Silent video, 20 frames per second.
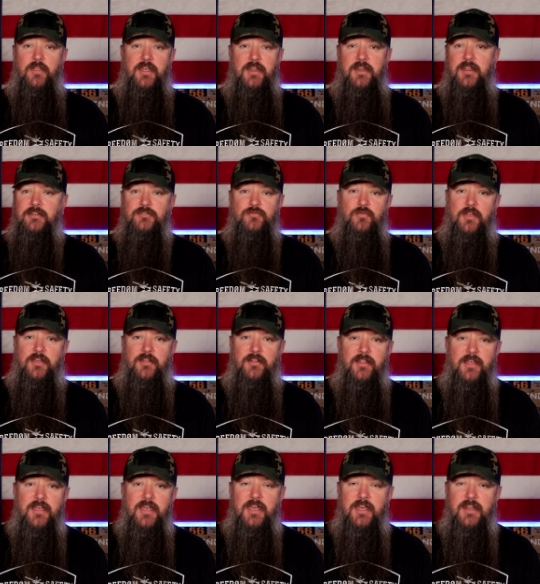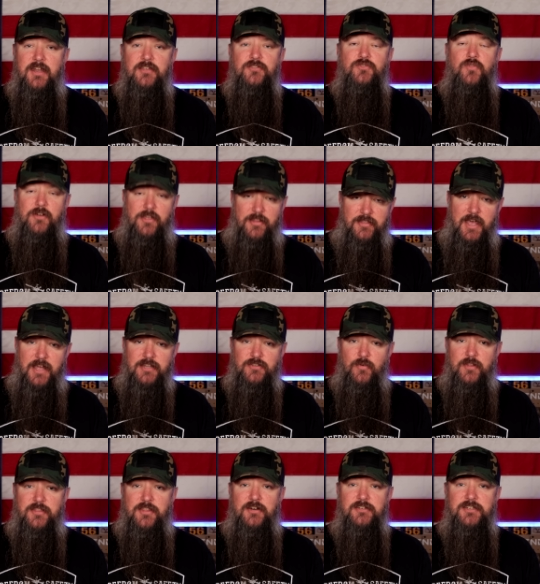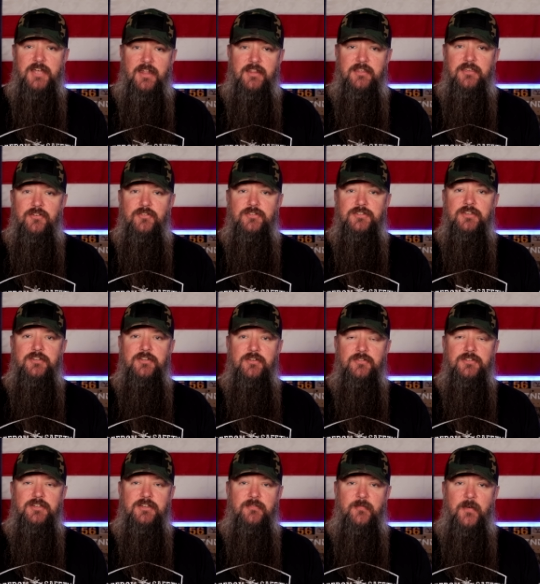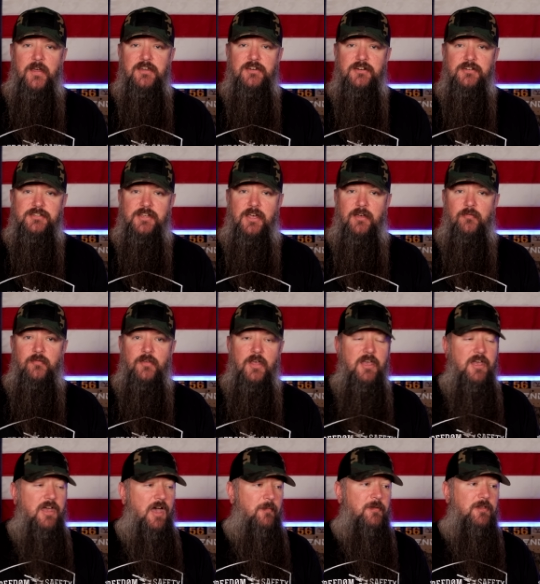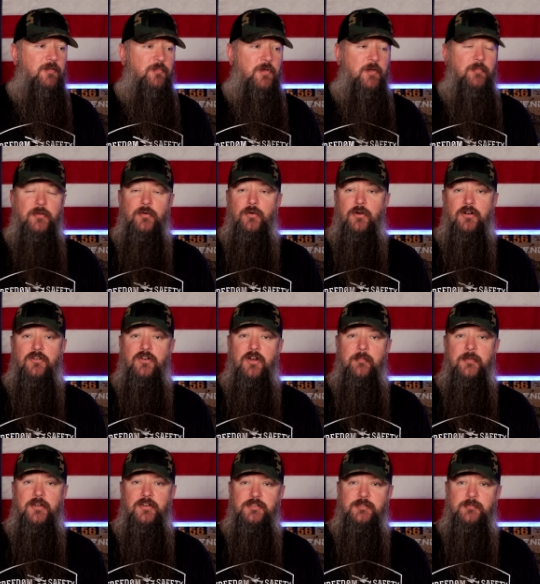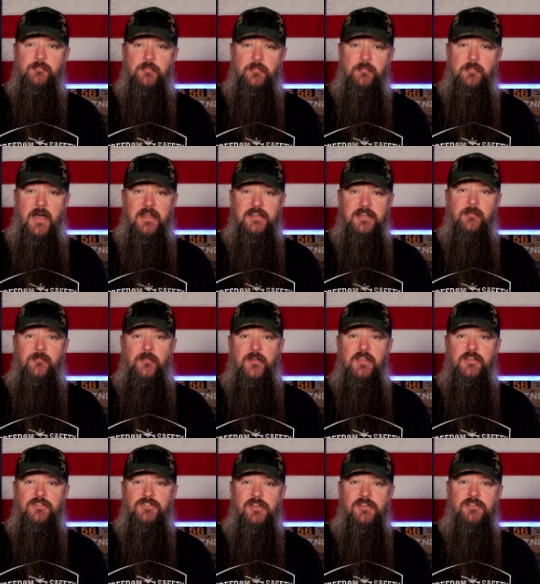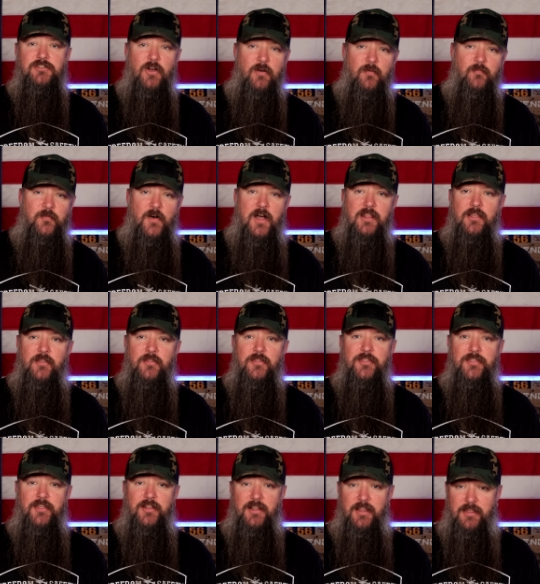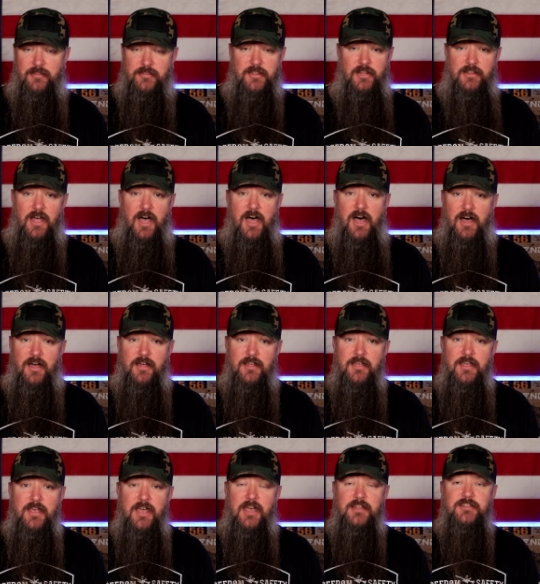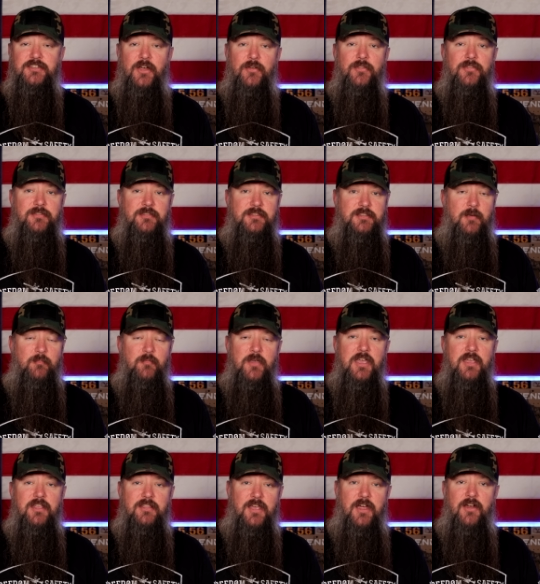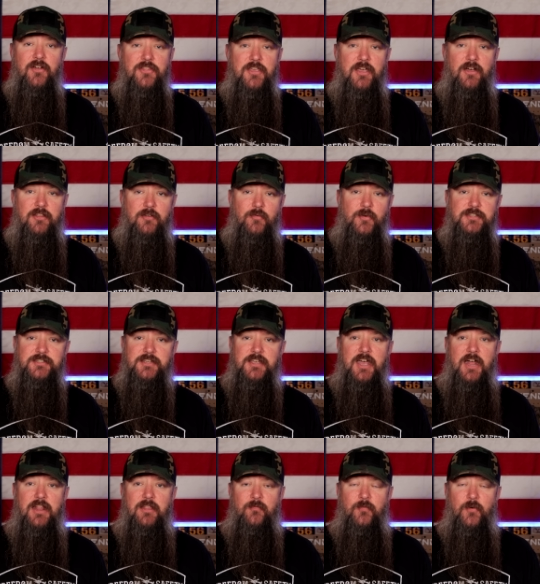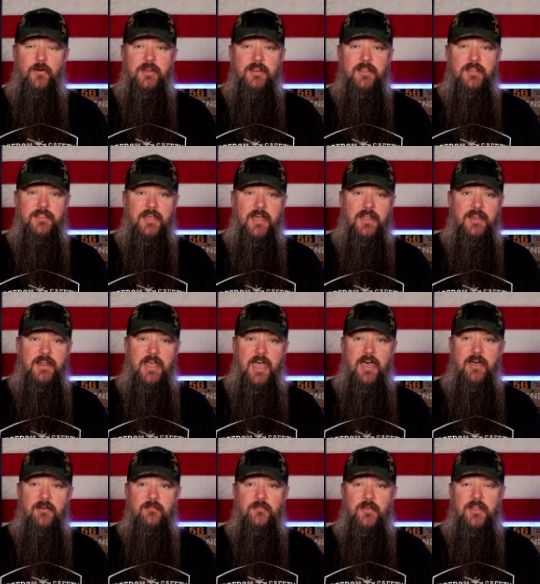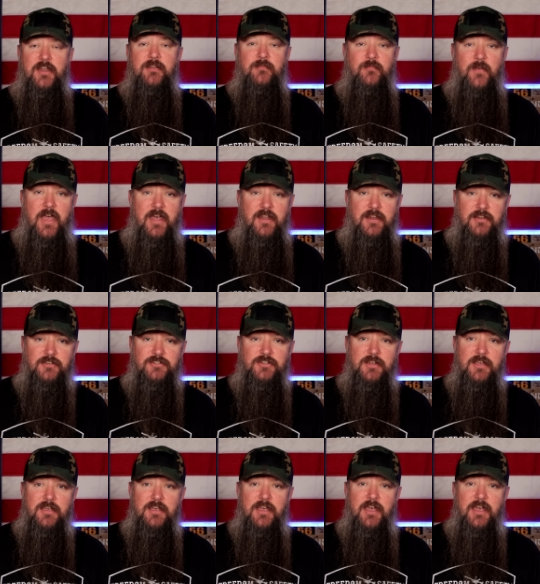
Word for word: it is real. It is real. That's what they're telling you to do to defend yourself. I mean, people who are criminals, by definition, don't follow the, the law. And so to me, they're the only ones in California that have an advantage.